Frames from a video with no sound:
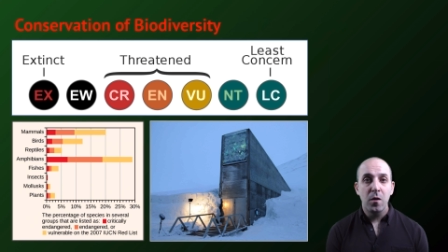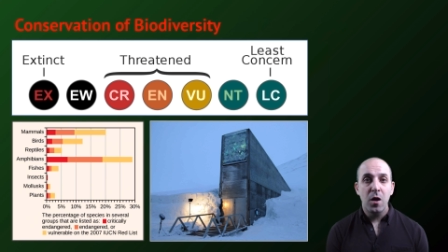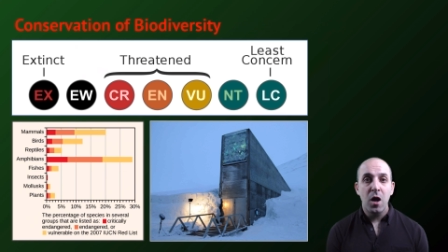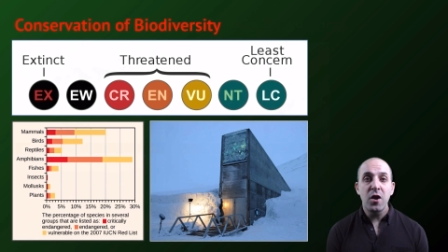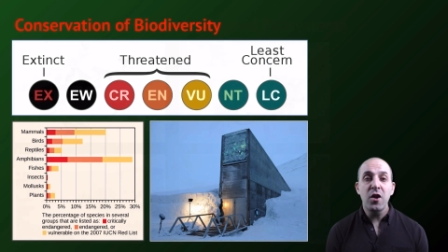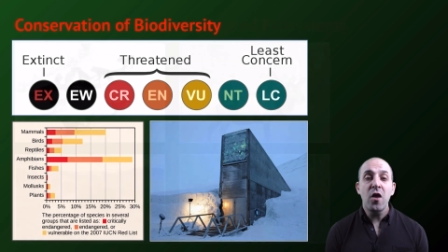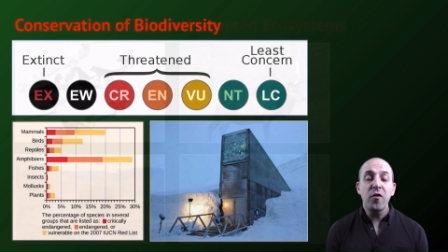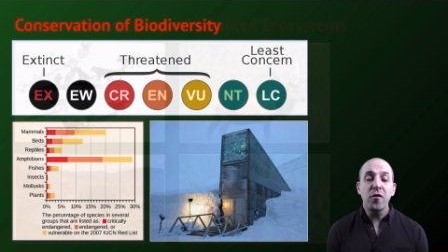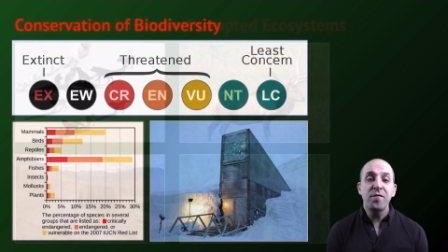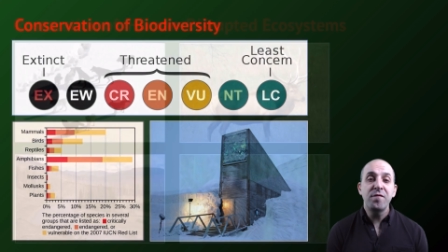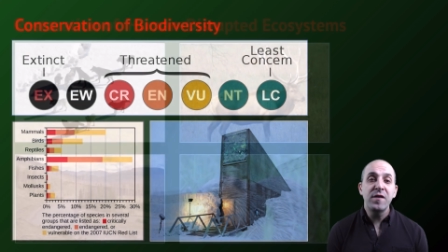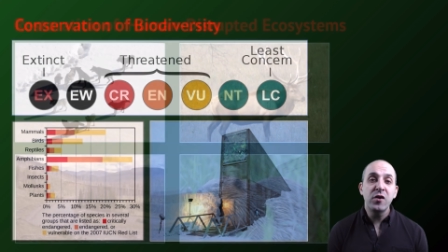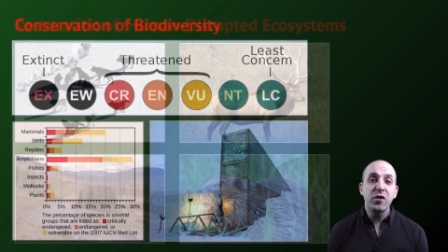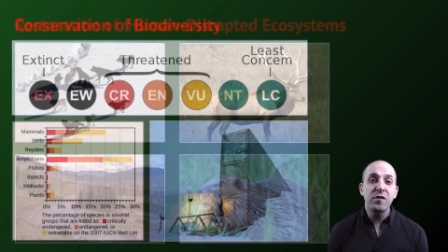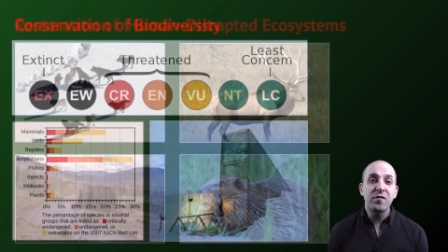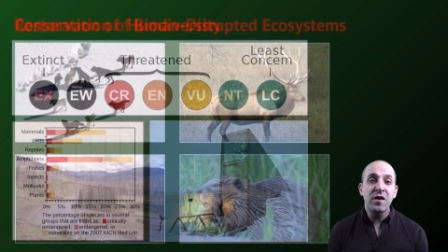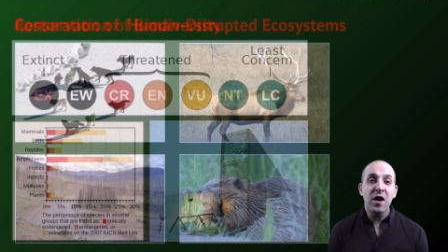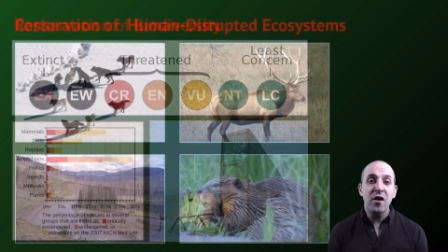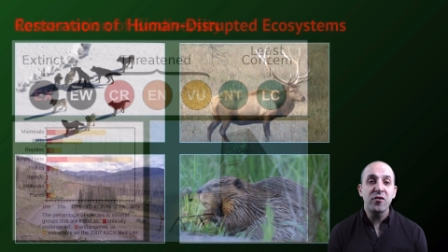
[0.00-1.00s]
Another field
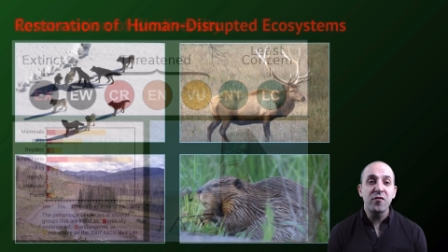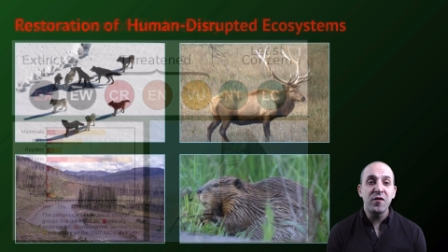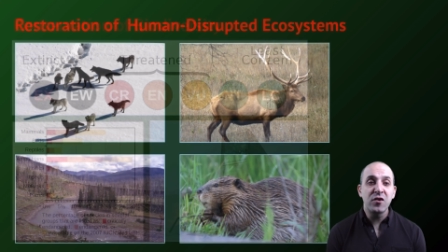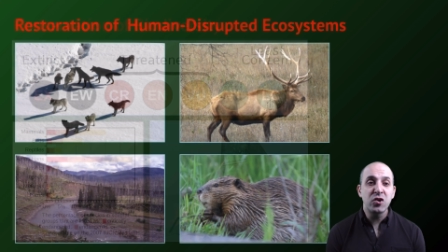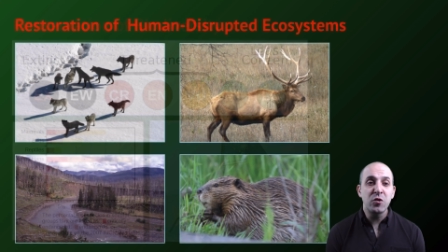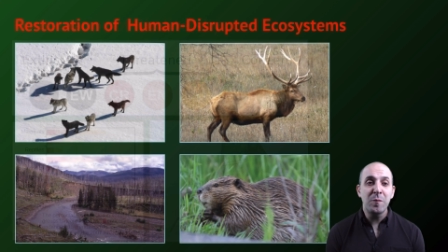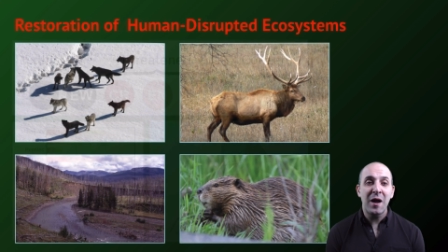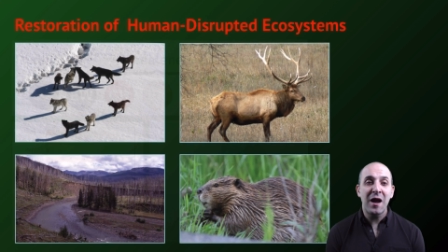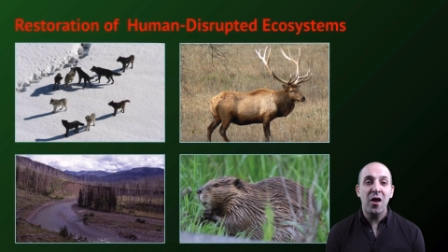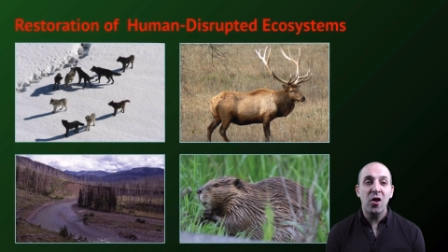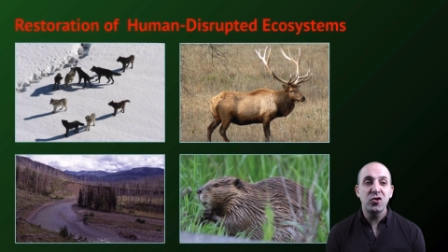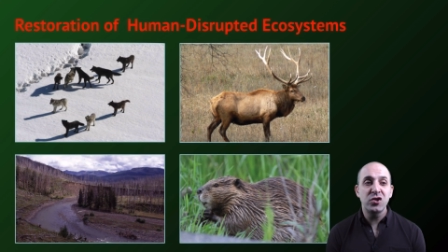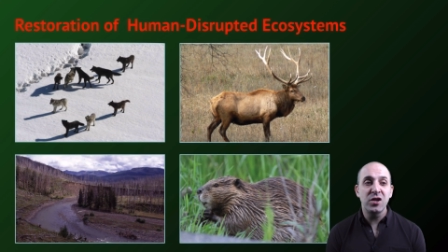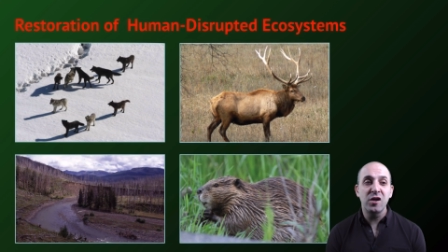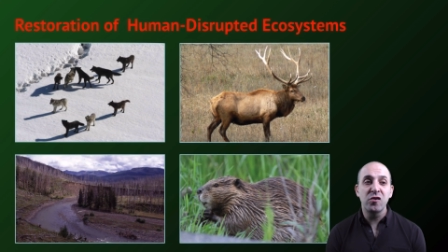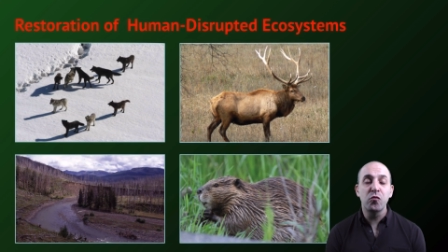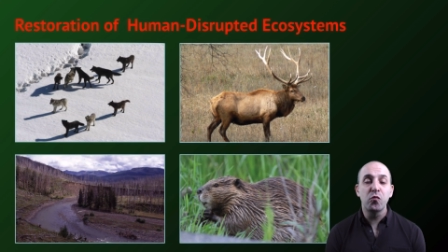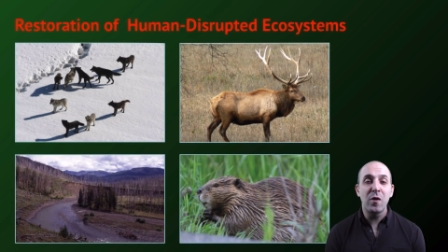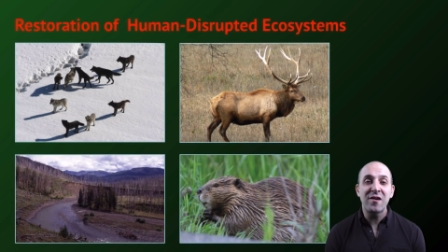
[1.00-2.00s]
of conservation biology
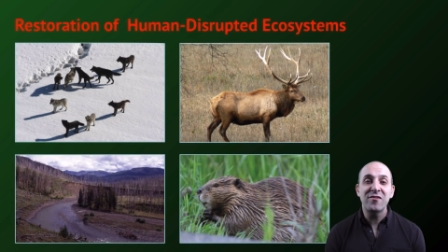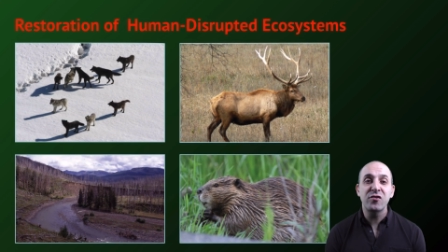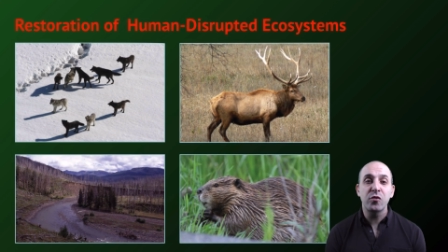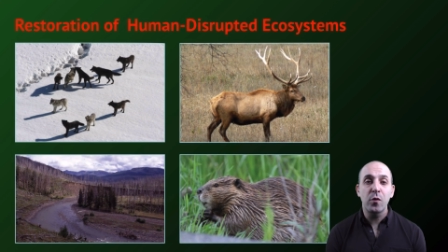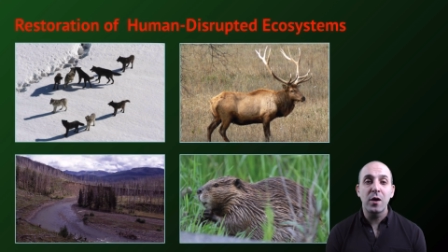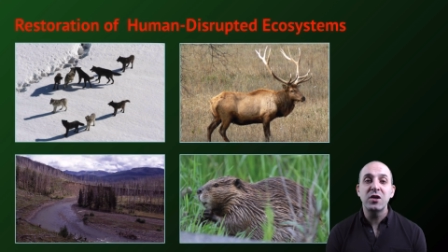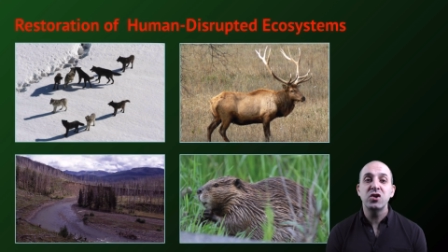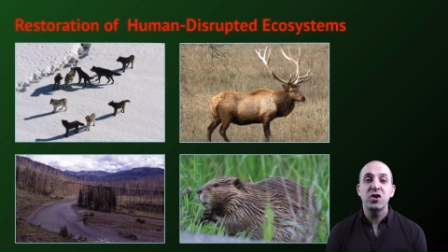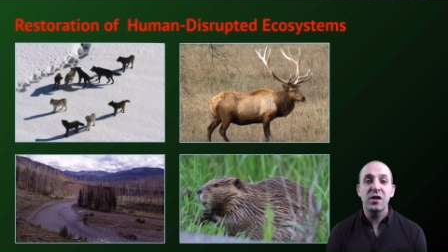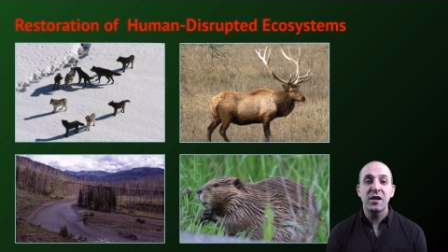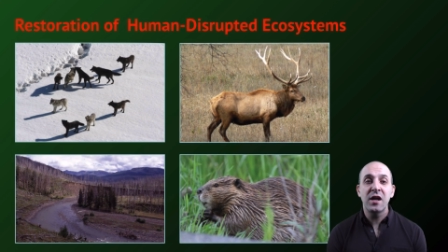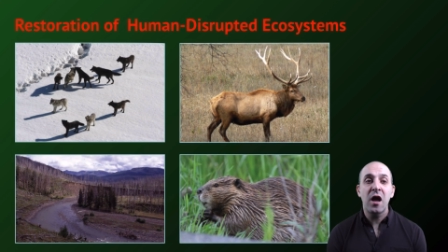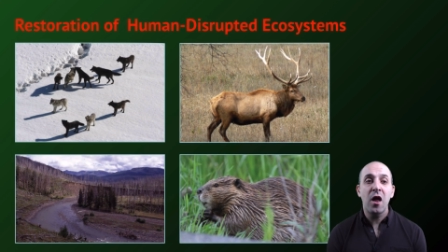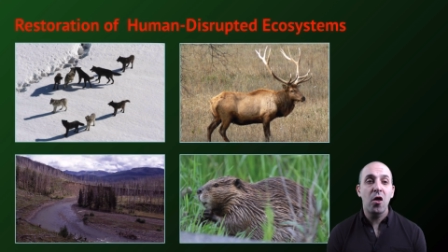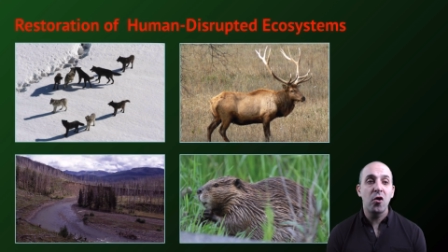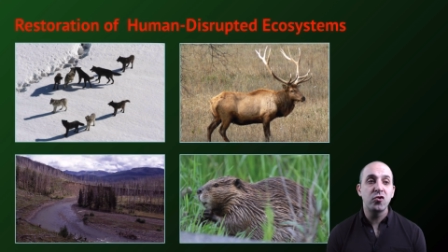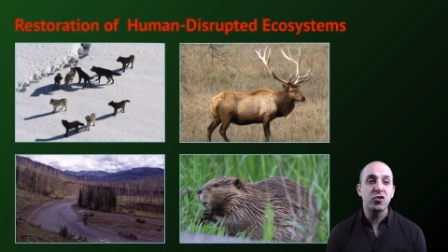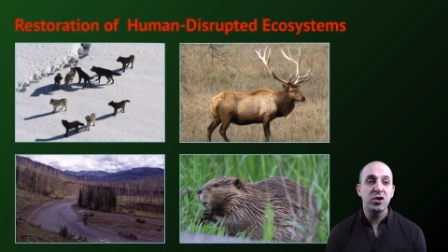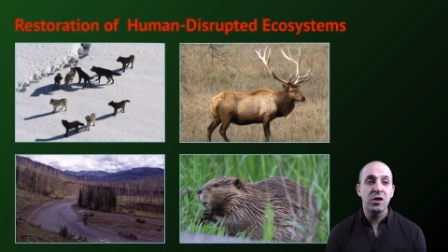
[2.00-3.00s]
is restoration
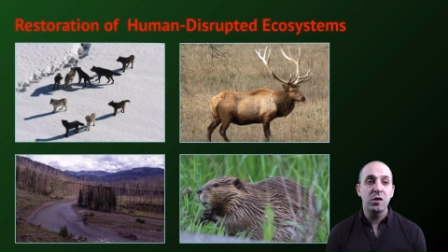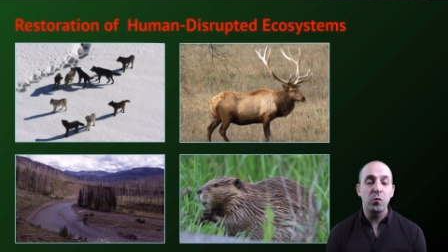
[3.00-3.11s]
ecology,